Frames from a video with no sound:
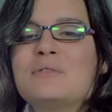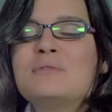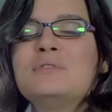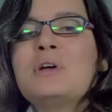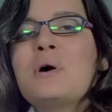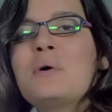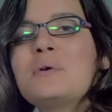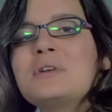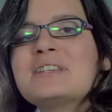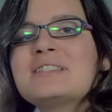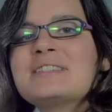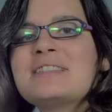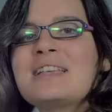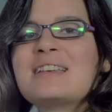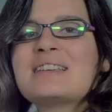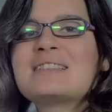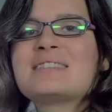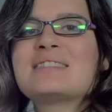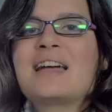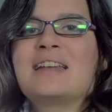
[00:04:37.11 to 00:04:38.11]
notice they
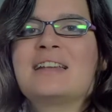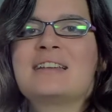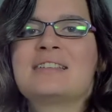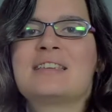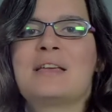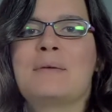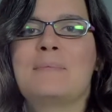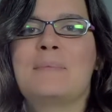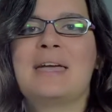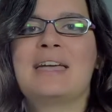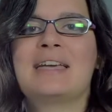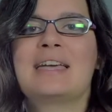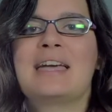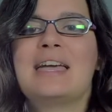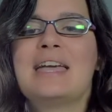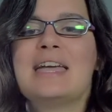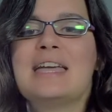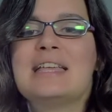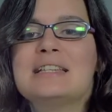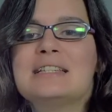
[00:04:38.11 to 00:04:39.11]
decided to make
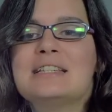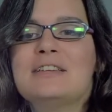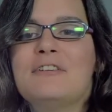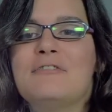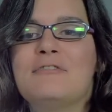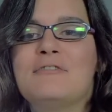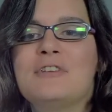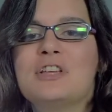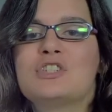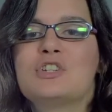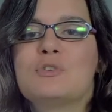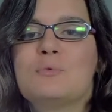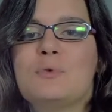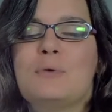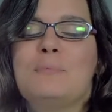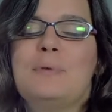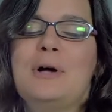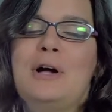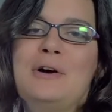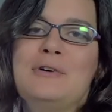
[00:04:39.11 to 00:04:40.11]

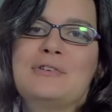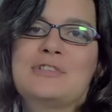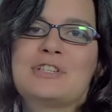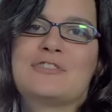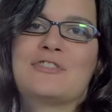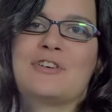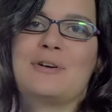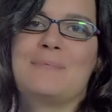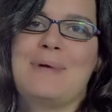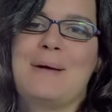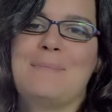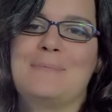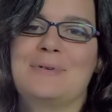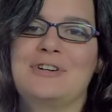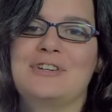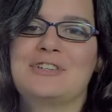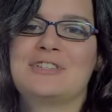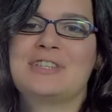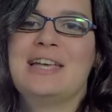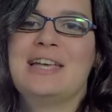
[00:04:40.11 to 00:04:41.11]
individual posts for members